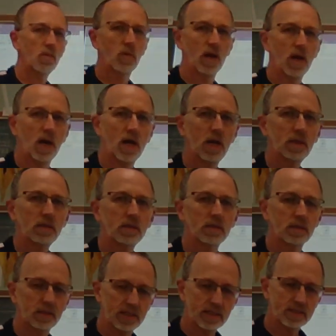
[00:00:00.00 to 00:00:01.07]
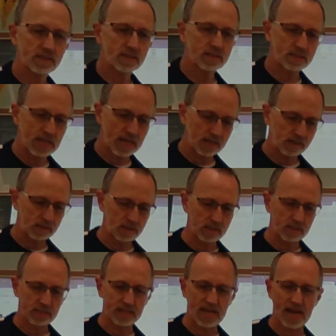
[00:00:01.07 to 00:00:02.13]
well, let's take a look
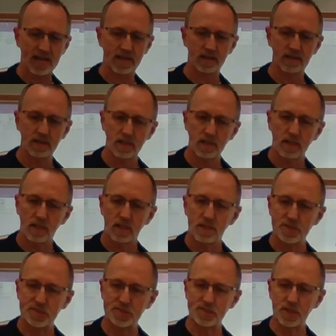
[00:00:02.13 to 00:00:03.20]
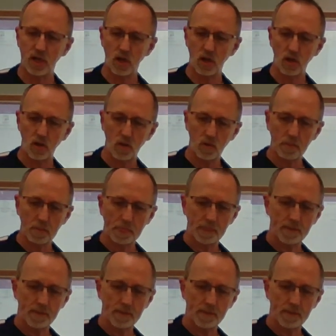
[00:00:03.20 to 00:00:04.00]
at that. So,